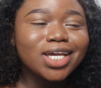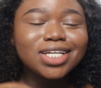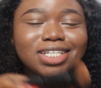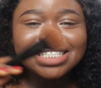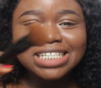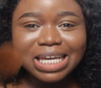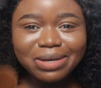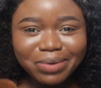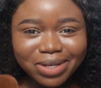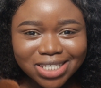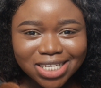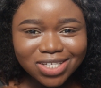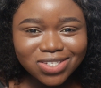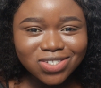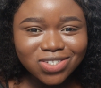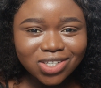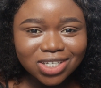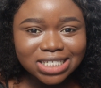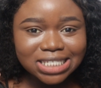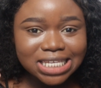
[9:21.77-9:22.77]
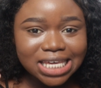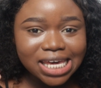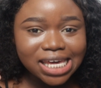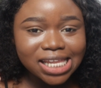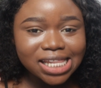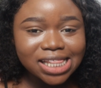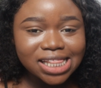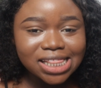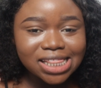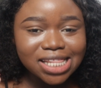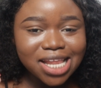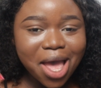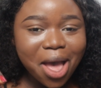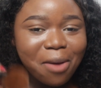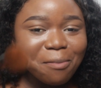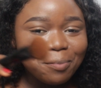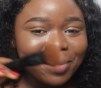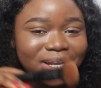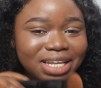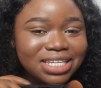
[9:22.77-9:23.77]
shea butter to your skin,
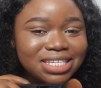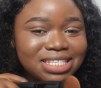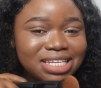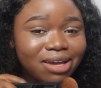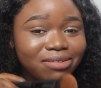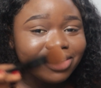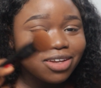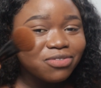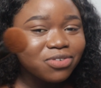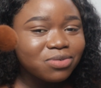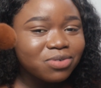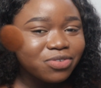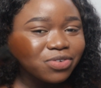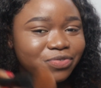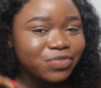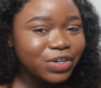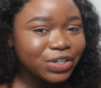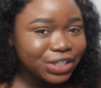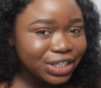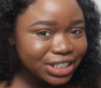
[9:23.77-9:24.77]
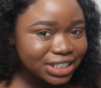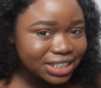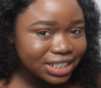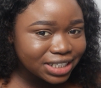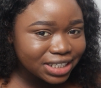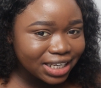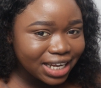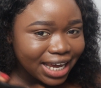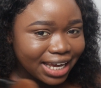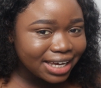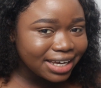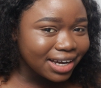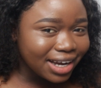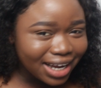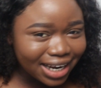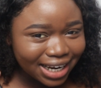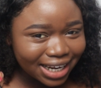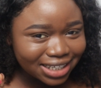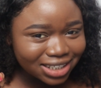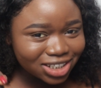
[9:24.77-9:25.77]
but this time in the form of foundation, like
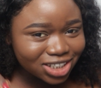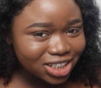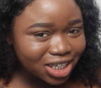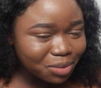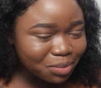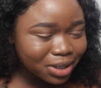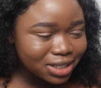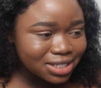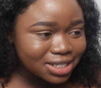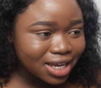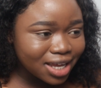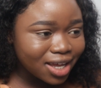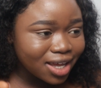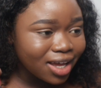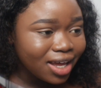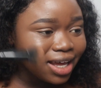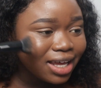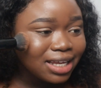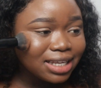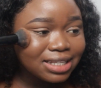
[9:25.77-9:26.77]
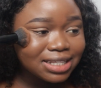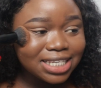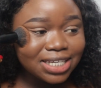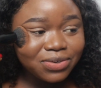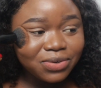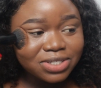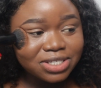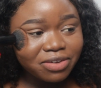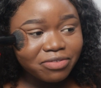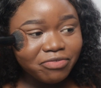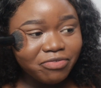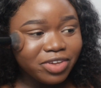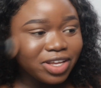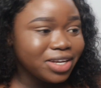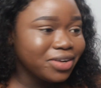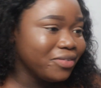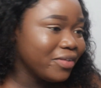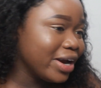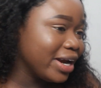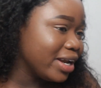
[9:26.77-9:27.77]
colored shea butter. That's what I'm
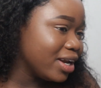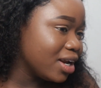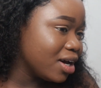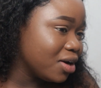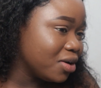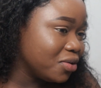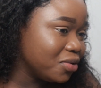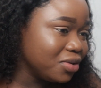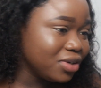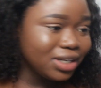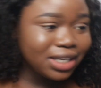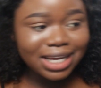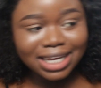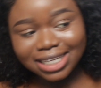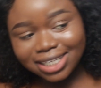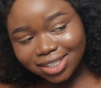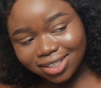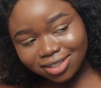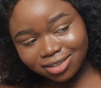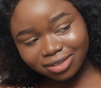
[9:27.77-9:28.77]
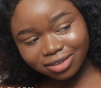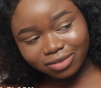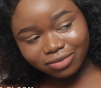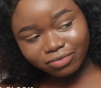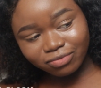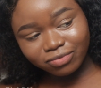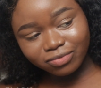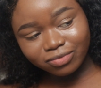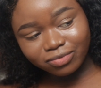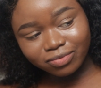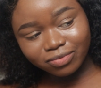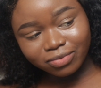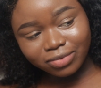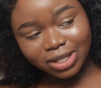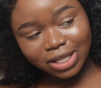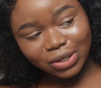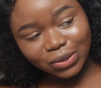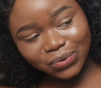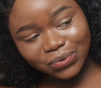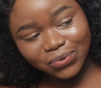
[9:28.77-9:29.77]
feeling right now. Like,
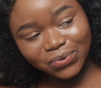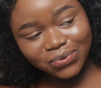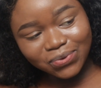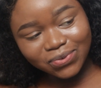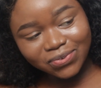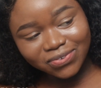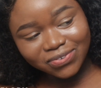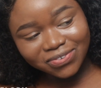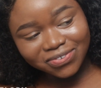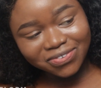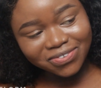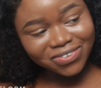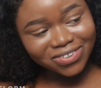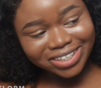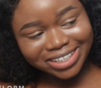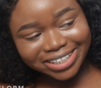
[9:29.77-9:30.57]
ooh.